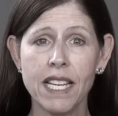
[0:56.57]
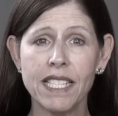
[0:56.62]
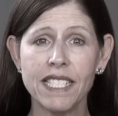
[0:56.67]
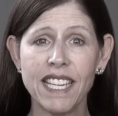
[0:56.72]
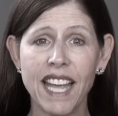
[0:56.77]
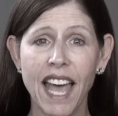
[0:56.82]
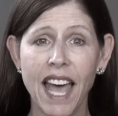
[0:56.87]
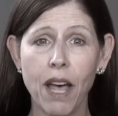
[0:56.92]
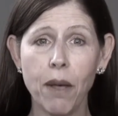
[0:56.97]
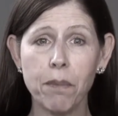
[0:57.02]
to
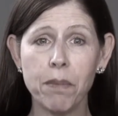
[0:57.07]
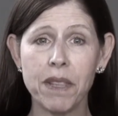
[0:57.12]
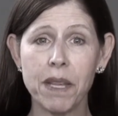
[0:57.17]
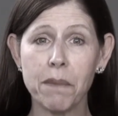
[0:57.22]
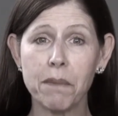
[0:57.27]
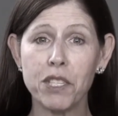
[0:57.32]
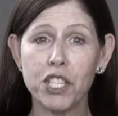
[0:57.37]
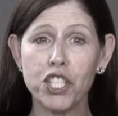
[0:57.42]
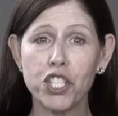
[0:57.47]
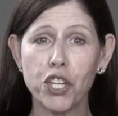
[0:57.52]
help
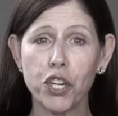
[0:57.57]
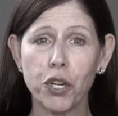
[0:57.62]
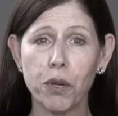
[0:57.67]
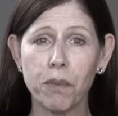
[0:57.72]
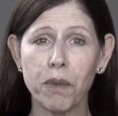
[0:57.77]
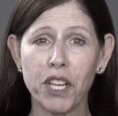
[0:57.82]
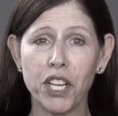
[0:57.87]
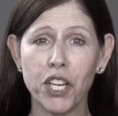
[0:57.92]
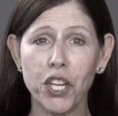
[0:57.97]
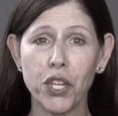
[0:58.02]
them
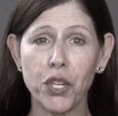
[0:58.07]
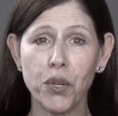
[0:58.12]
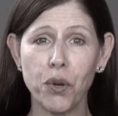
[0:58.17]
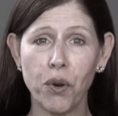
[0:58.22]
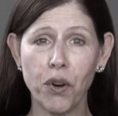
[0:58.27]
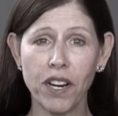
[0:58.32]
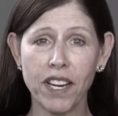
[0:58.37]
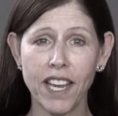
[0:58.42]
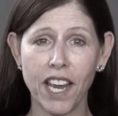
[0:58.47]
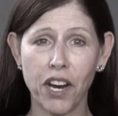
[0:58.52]
determine
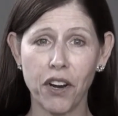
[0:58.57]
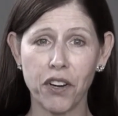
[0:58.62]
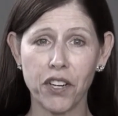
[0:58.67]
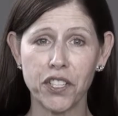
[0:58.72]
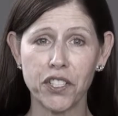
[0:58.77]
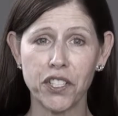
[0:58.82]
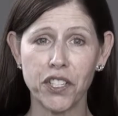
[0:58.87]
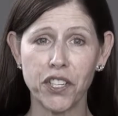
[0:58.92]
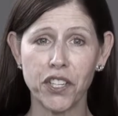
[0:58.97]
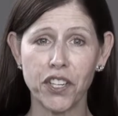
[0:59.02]
your
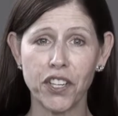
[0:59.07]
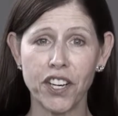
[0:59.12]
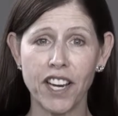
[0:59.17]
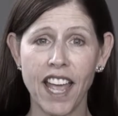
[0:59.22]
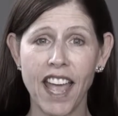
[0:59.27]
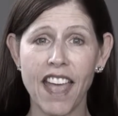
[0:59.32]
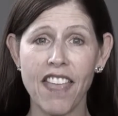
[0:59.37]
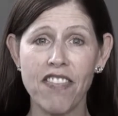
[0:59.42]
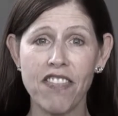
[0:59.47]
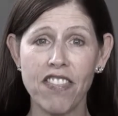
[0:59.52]
character
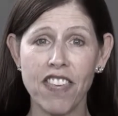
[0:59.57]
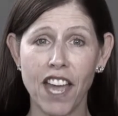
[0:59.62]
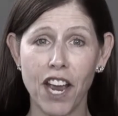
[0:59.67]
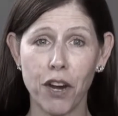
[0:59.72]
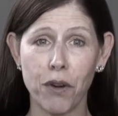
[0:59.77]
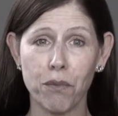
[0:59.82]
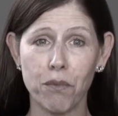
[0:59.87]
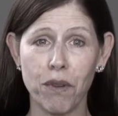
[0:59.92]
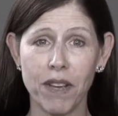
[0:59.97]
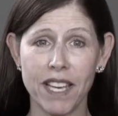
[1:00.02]
and
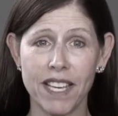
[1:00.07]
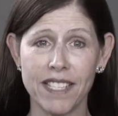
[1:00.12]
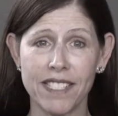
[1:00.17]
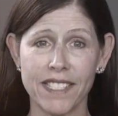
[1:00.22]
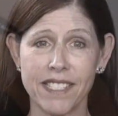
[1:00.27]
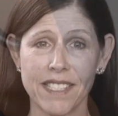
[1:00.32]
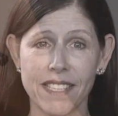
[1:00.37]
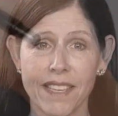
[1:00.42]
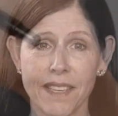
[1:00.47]
their risk.